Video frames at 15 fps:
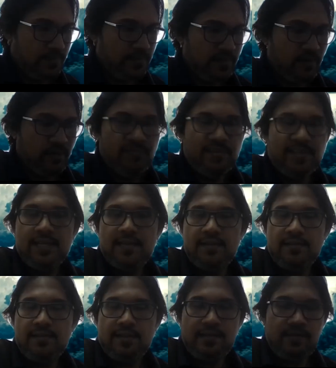Some
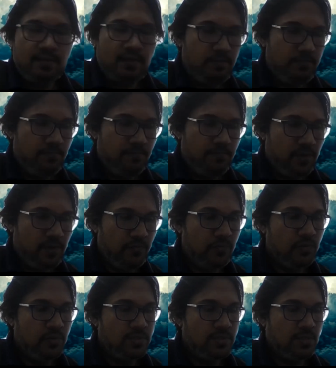skills and some, of
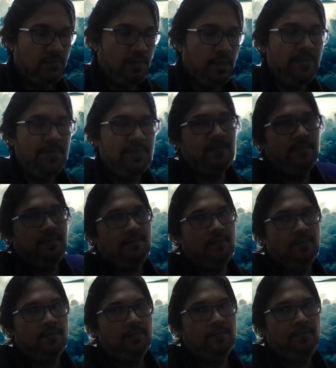course, some habits.
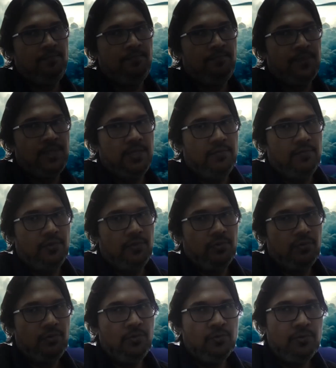If you
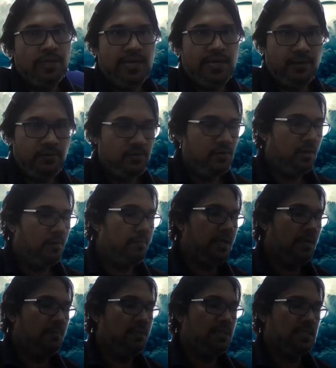don't do that, you'll not
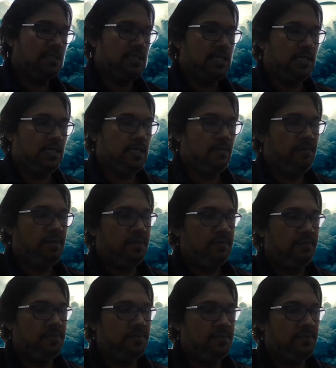become a consultant. I'm
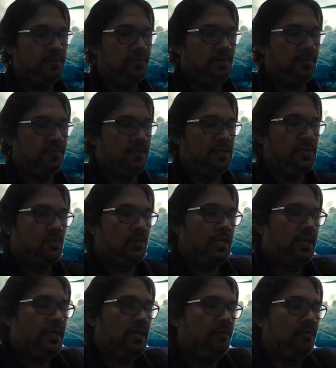100% sure of it. So
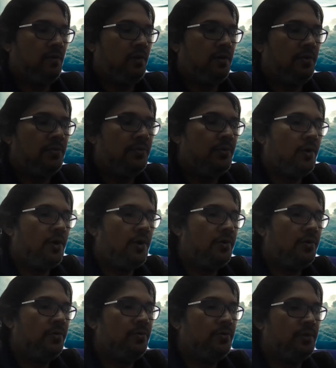I really want you all
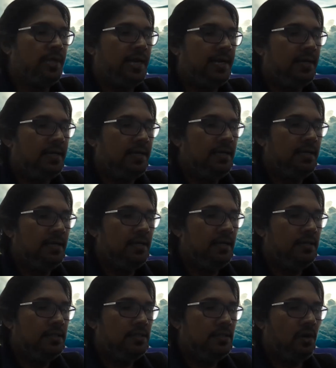to do that.
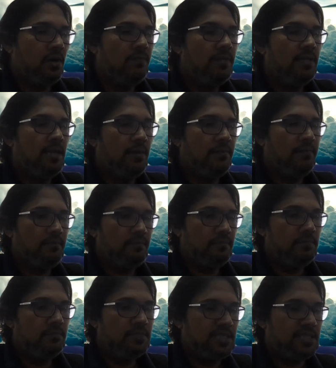It's all will come
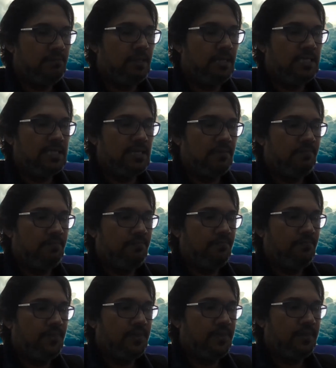step by step.
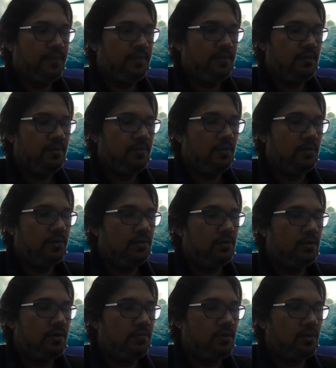So I'm not going to
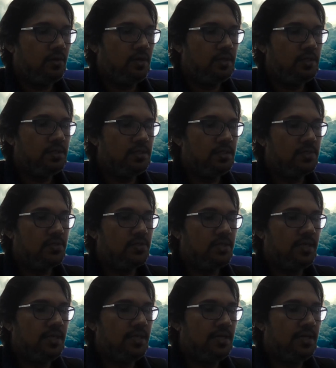talk about all these things
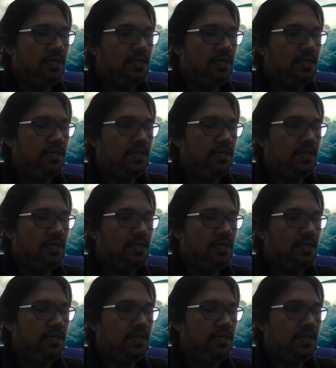today